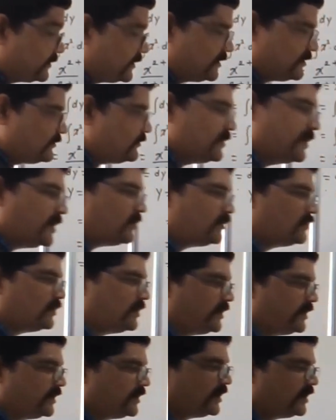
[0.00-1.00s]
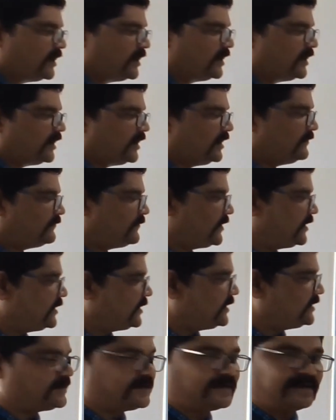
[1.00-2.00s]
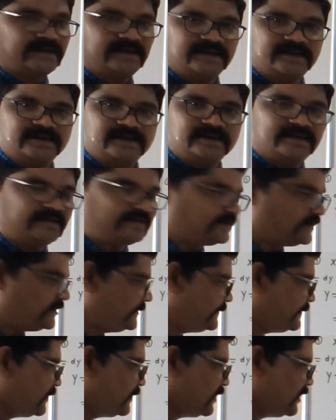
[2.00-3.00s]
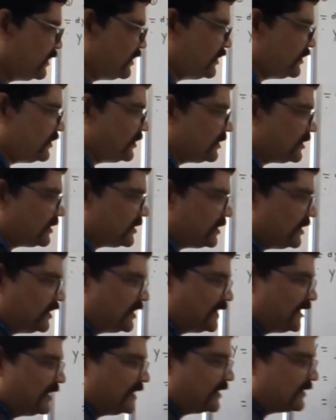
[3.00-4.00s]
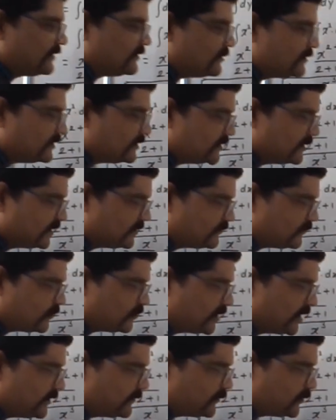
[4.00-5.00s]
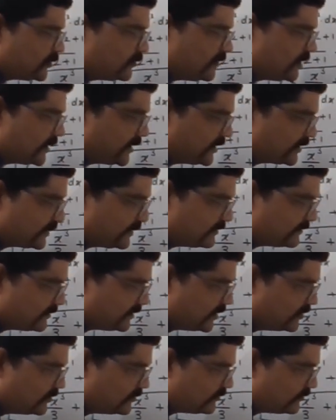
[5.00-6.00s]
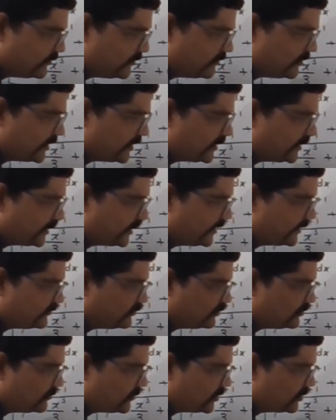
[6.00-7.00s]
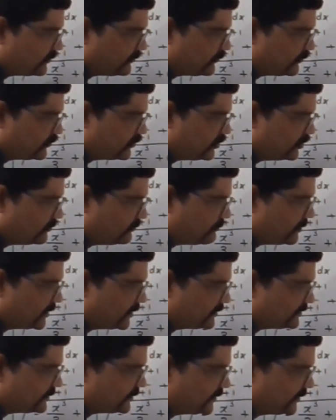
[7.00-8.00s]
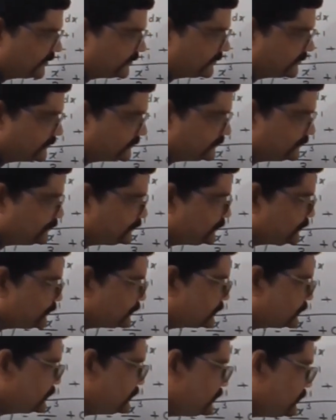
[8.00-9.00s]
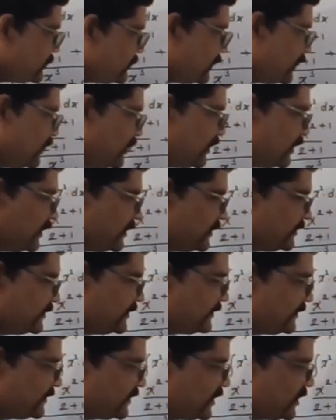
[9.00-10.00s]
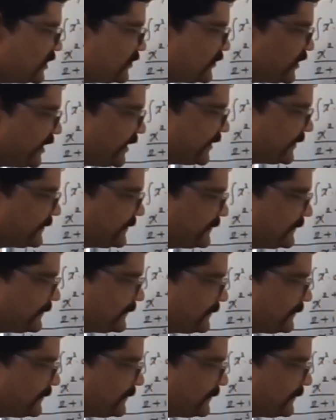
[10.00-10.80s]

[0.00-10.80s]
Since we are doing infinite integration, clearly this 4 and 4 will get cancelled out. We will get x to the power 4 plus c. This is our y.